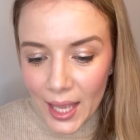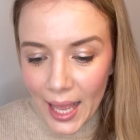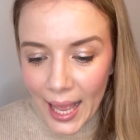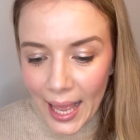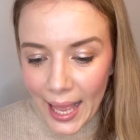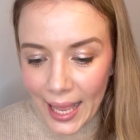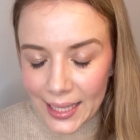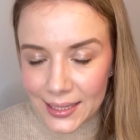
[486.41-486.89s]

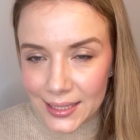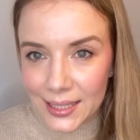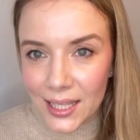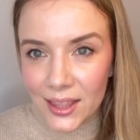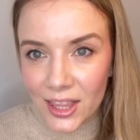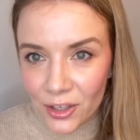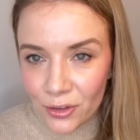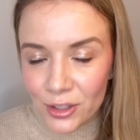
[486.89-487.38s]
And
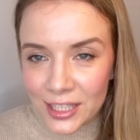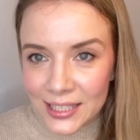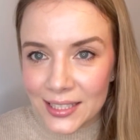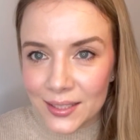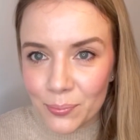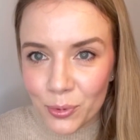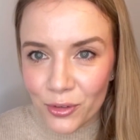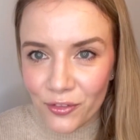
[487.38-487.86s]
there is
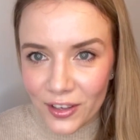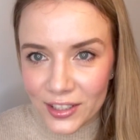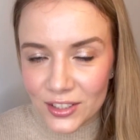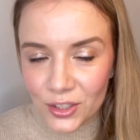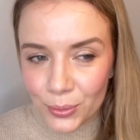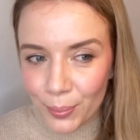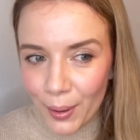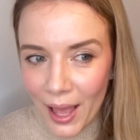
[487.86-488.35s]
a
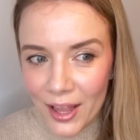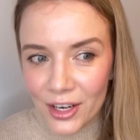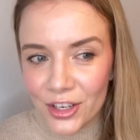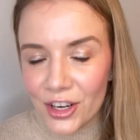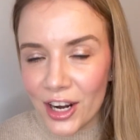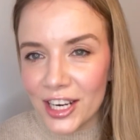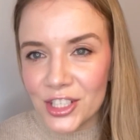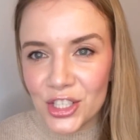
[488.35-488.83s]
Professor Bader,
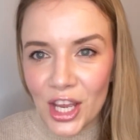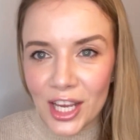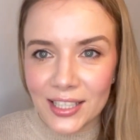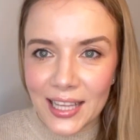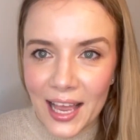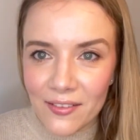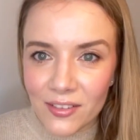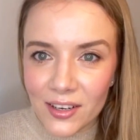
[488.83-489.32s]
I
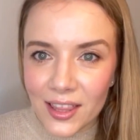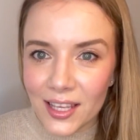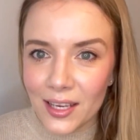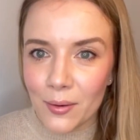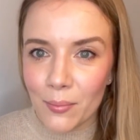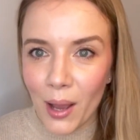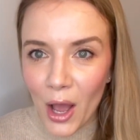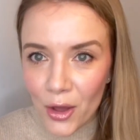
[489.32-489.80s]
checked everything
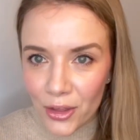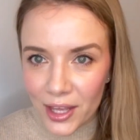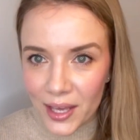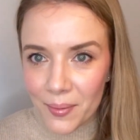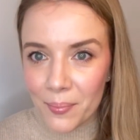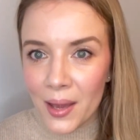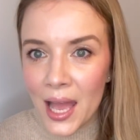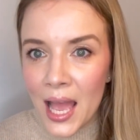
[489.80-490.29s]
about
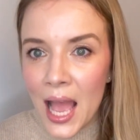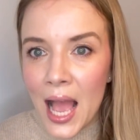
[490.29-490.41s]
him,